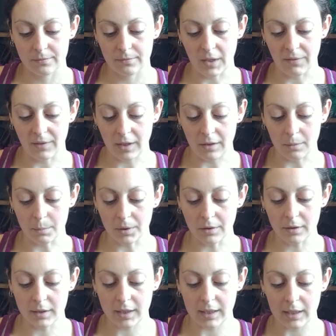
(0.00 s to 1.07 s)

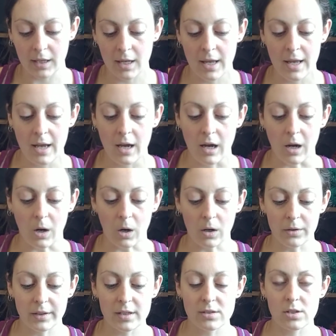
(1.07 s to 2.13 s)
availability,
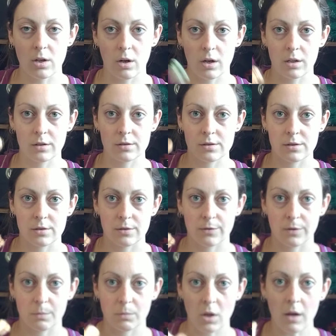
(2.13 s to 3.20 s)
all these yarns
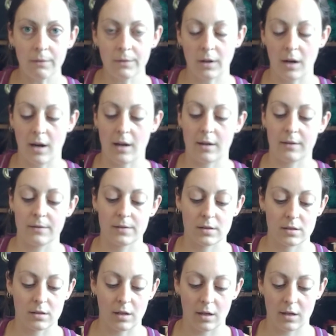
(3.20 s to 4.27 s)
from
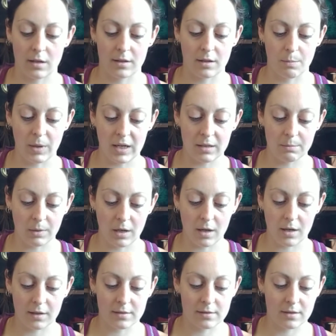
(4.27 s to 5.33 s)
Lovecrafts, the Paint
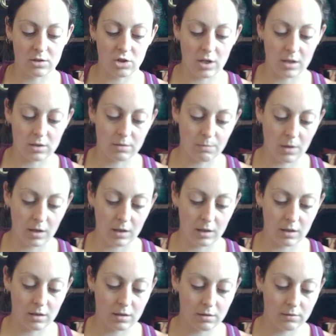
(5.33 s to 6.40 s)
Box, the
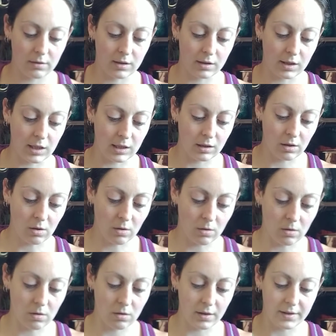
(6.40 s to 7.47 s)
Shashamire, the King
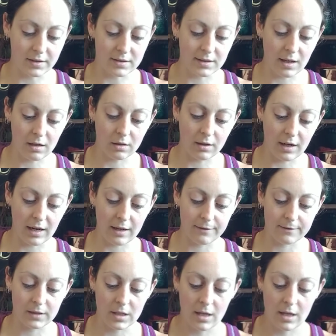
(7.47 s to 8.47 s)
Cole, and the Stylecraft,